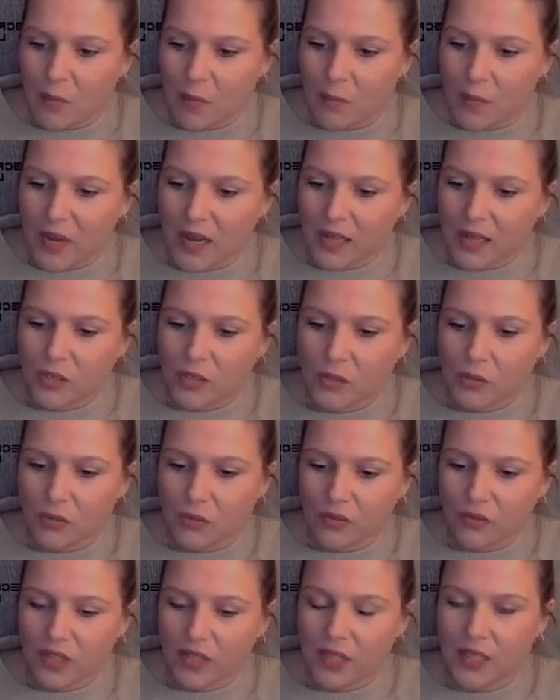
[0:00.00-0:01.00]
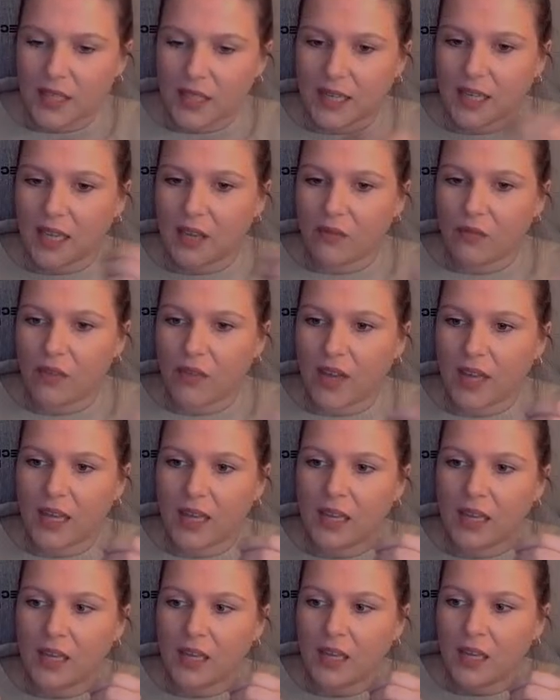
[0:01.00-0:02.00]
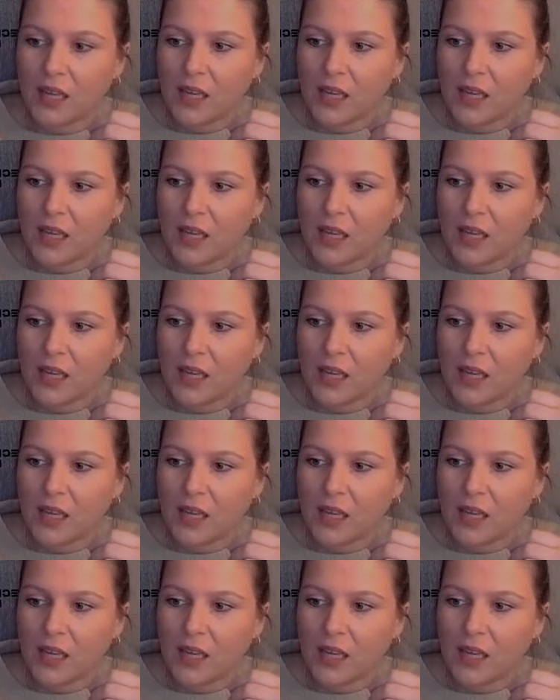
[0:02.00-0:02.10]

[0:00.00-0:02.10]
but I do feel like if I